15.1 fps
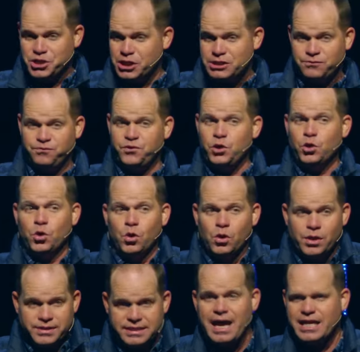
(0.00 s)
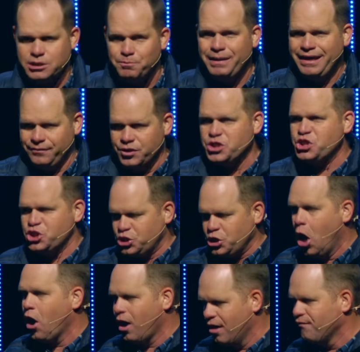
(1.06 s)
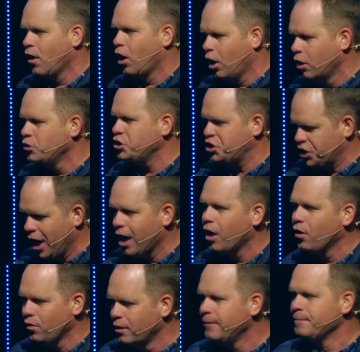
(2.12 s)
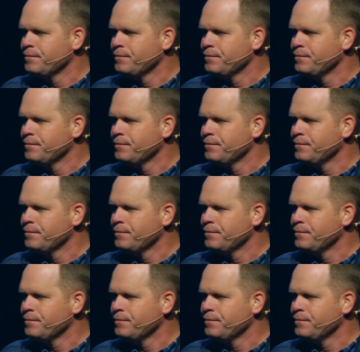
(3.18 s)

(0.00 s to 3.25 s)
it just fuels us being the star of our own show.